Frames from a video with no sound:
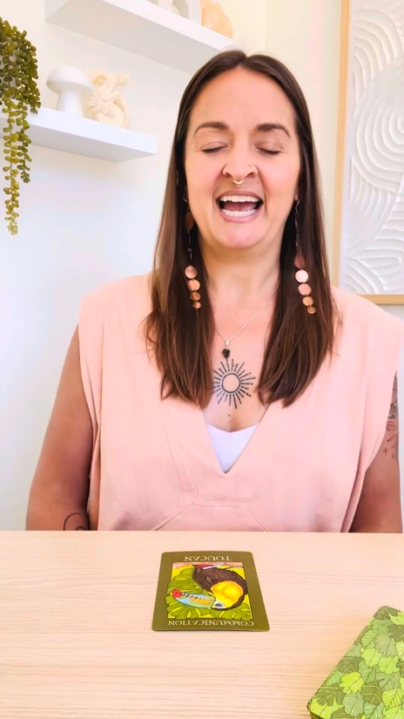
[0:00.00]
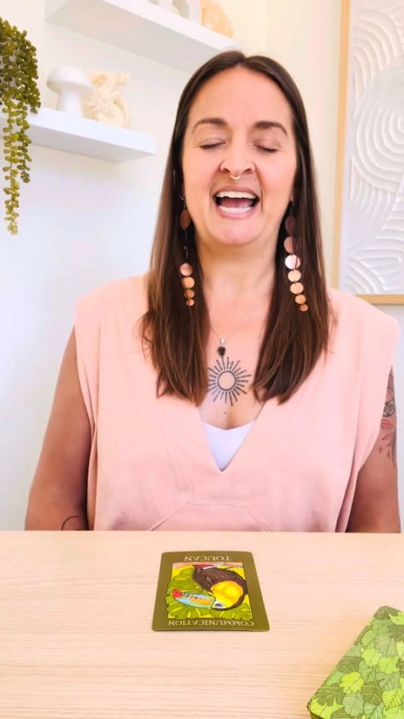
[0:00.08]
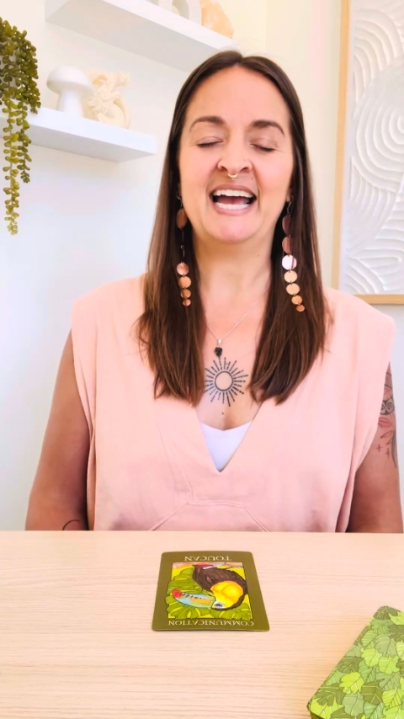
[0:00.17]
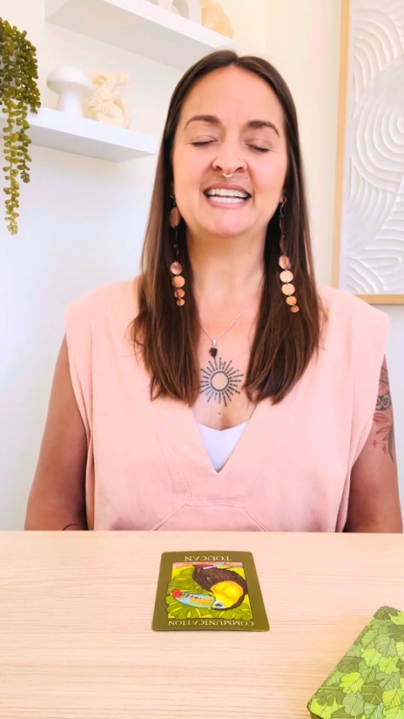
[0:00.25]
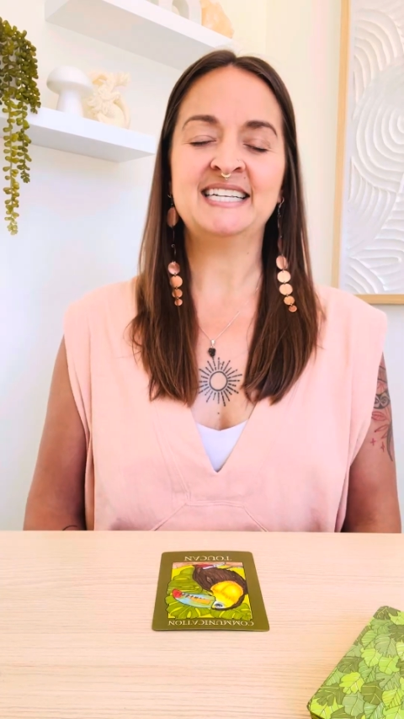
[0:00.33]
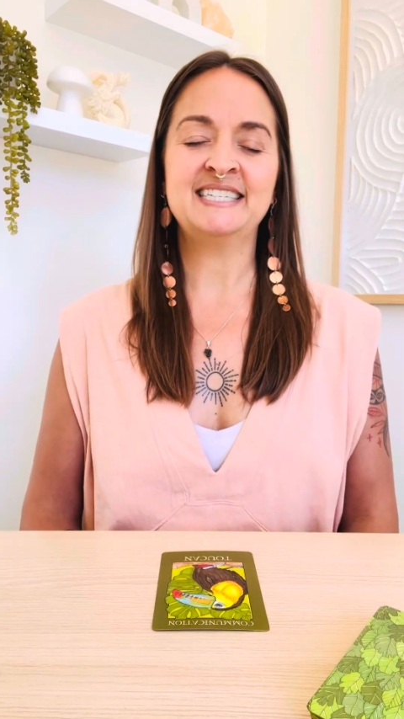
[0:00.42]

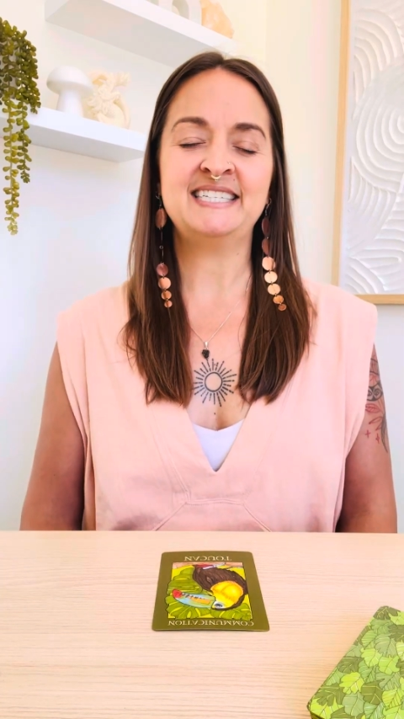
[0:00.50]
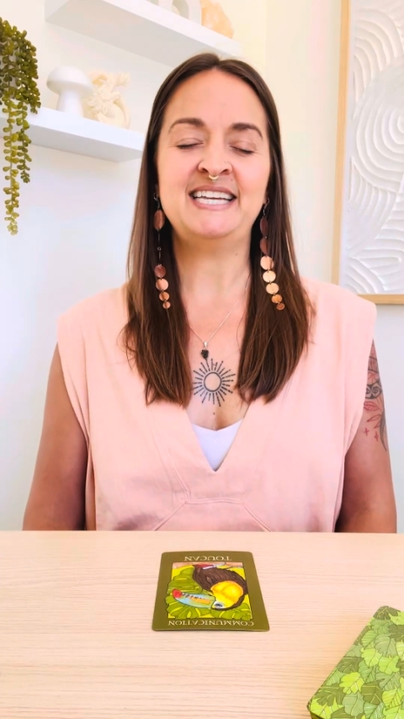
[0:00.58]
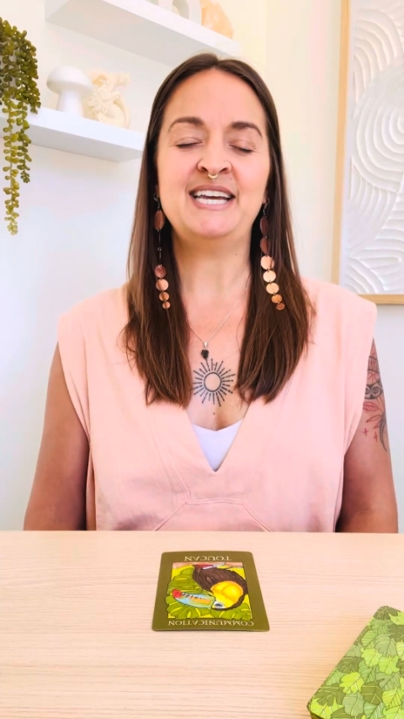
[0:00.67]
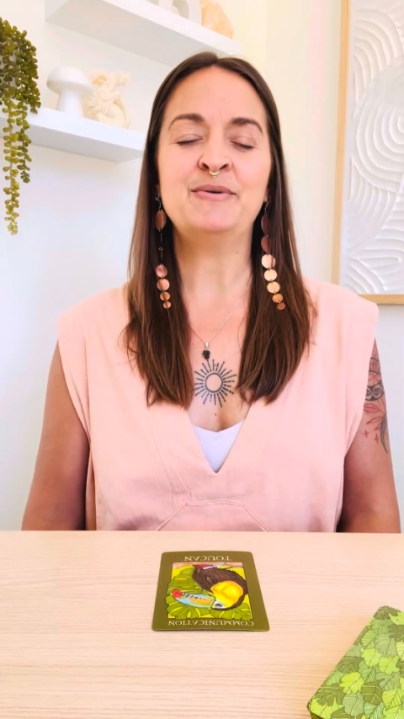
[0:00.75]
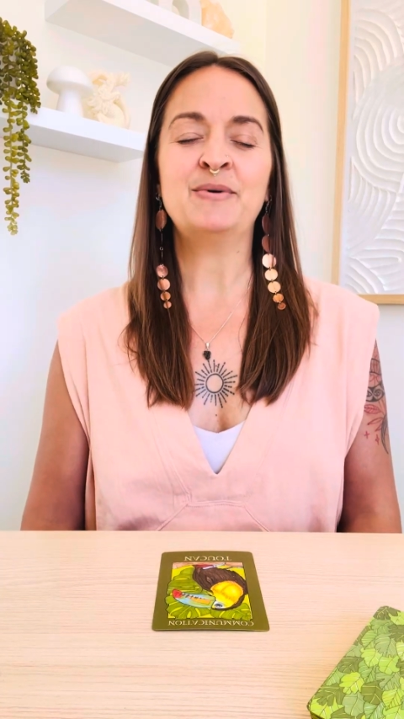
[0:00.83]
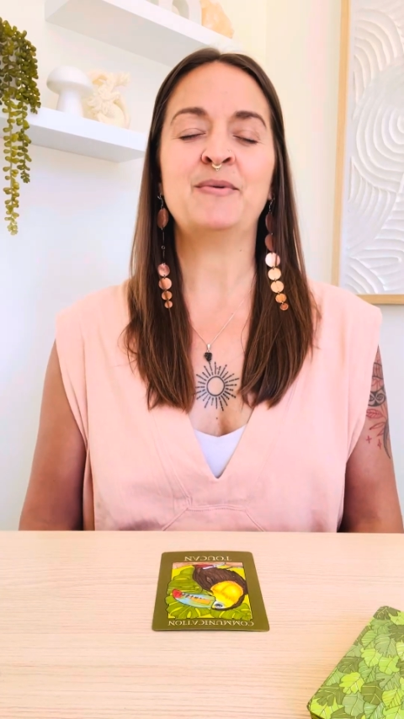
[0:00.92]
and
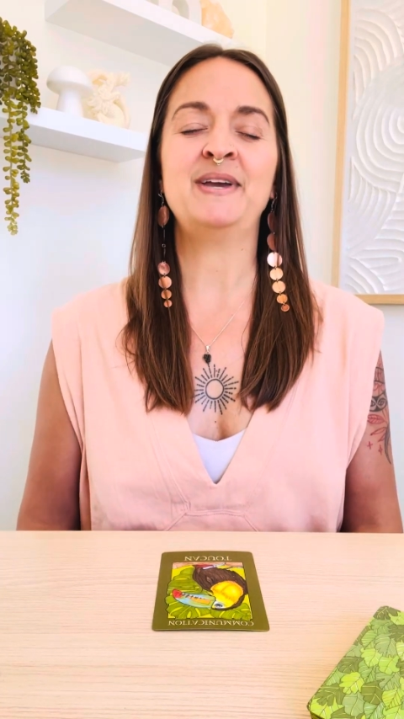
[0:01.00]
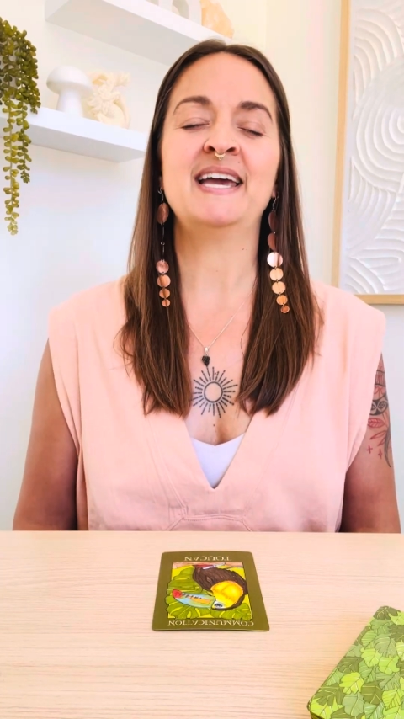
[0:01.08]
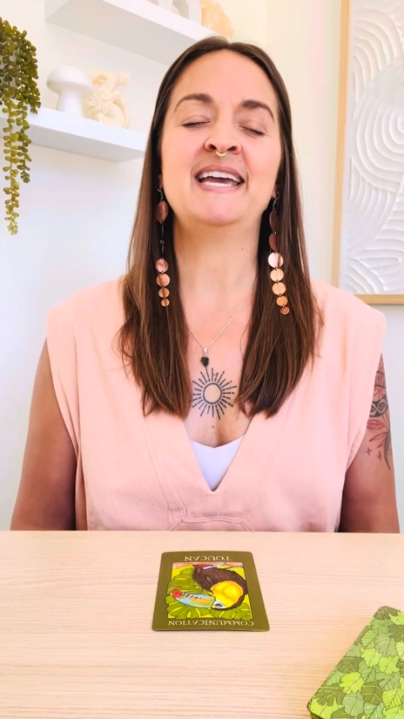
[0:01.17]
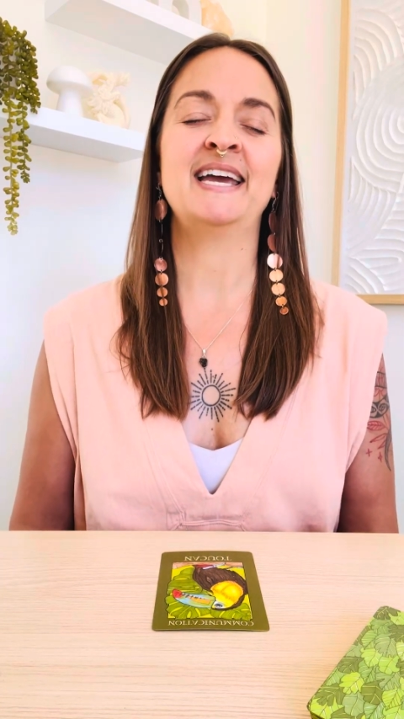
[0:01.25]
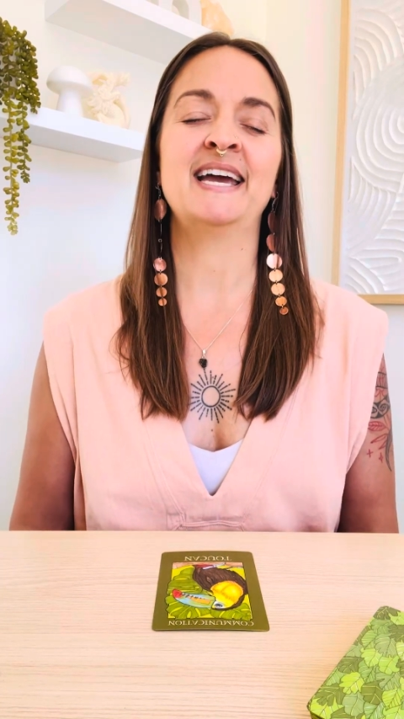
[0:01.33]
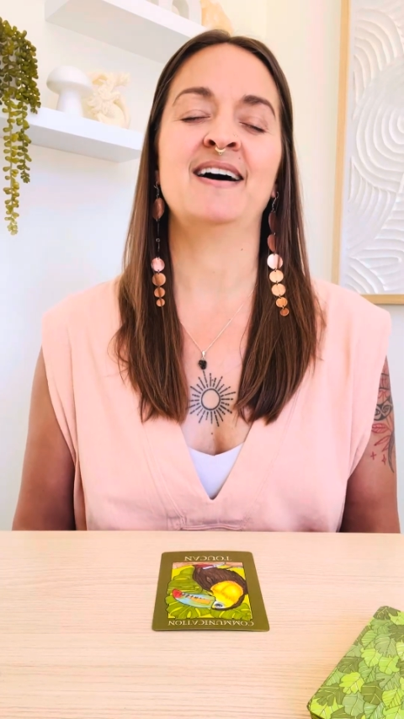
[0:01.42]
see what we
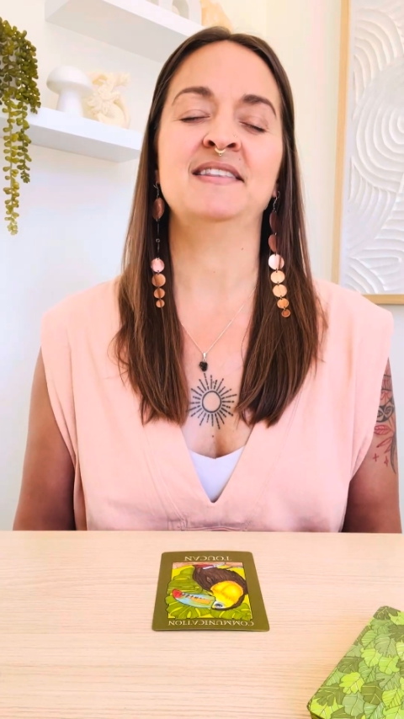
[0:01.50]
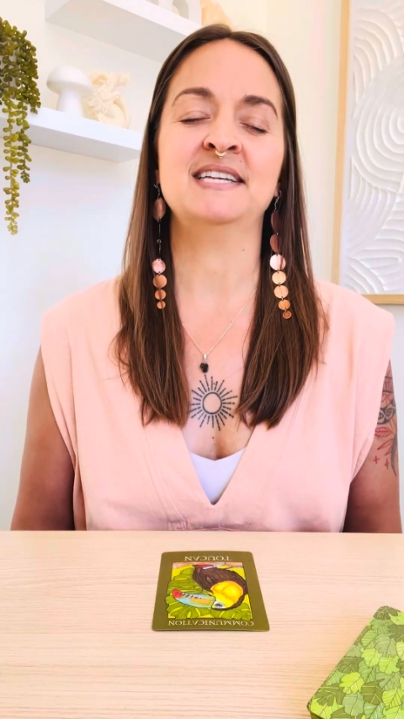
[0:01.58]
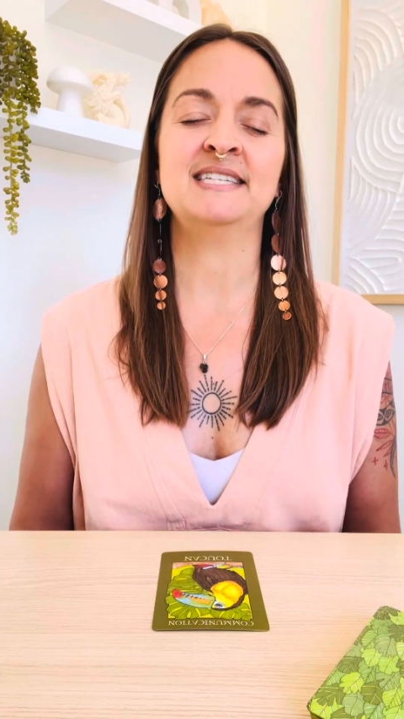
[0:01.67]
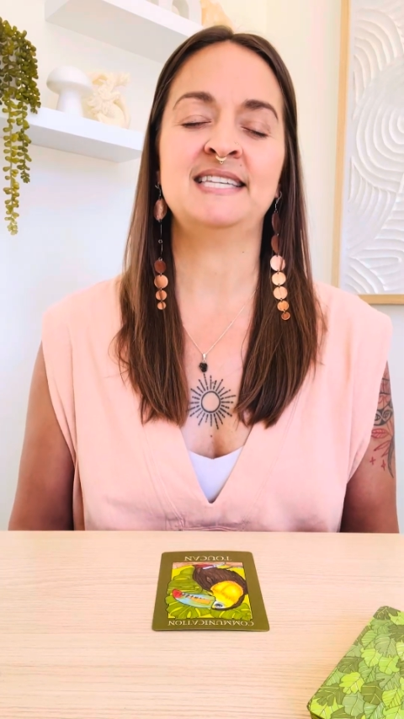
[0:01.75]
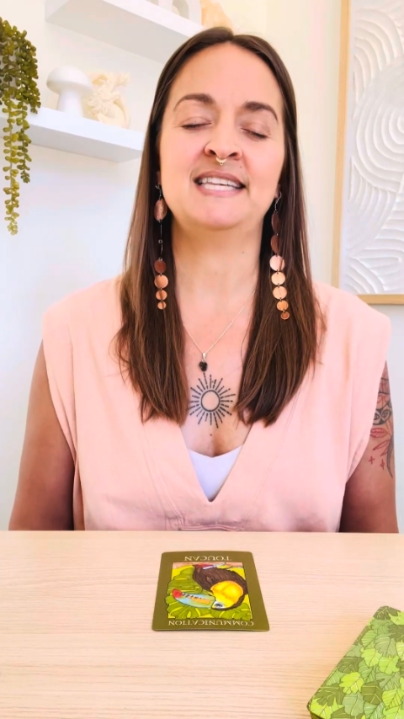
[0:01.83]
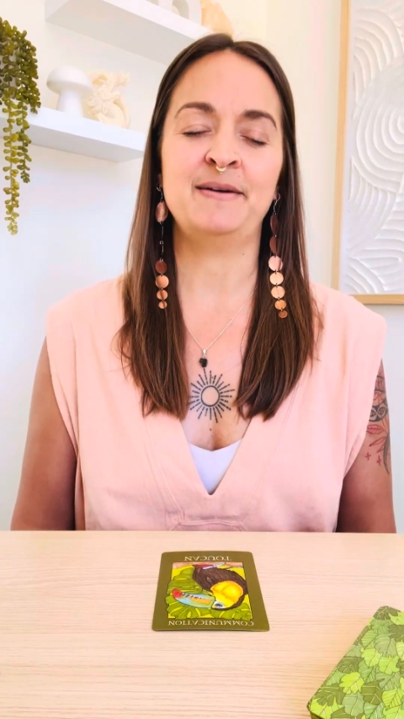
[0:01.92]
can get on
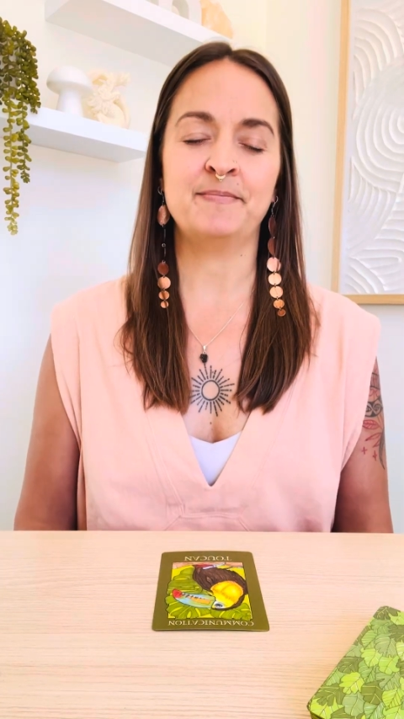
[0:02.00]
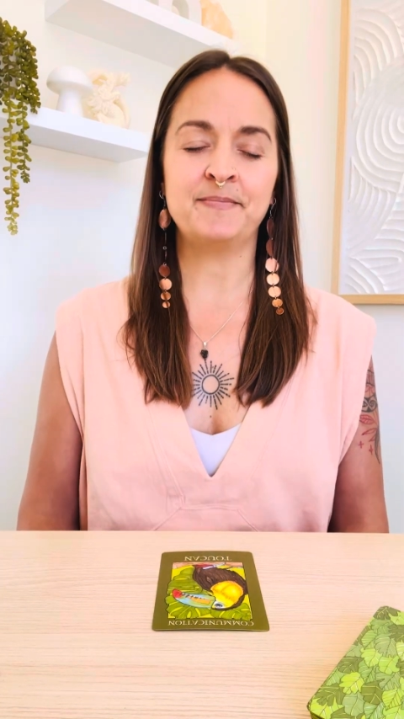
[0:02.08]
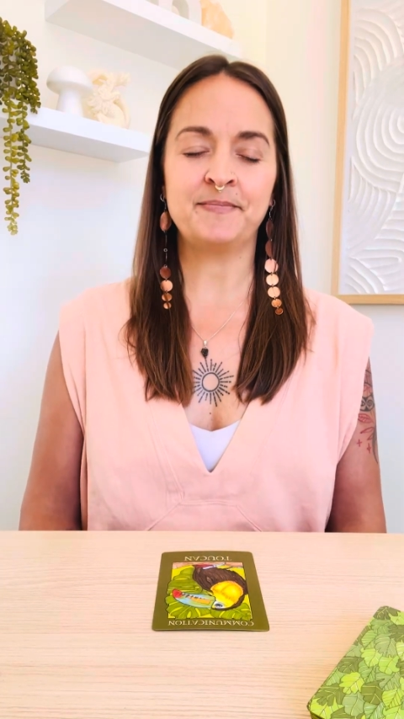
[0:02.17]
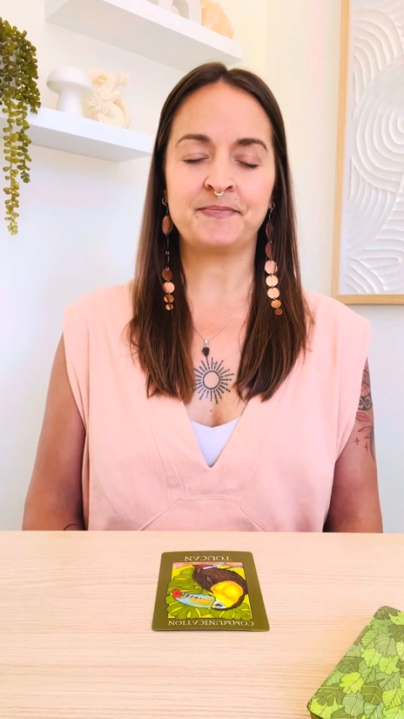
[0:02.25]
this theme.